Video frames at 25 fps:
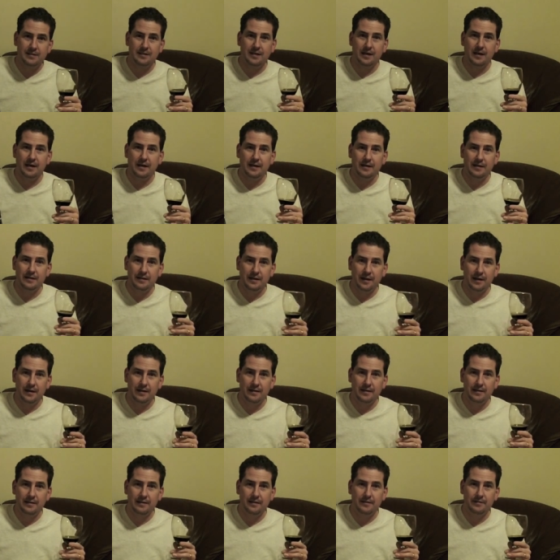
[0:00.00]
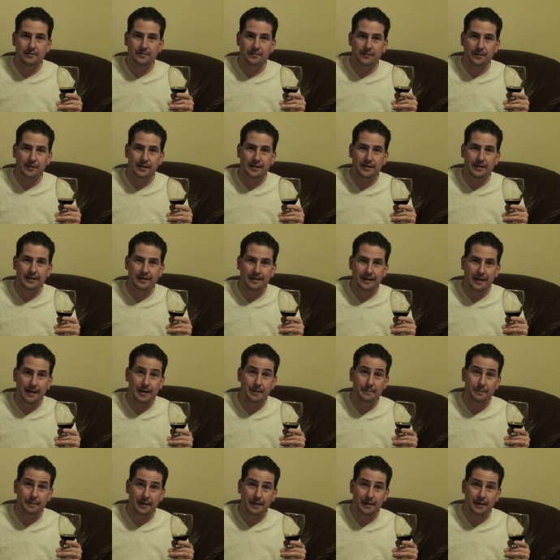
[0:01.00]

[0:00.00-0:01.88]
side, 93, A-.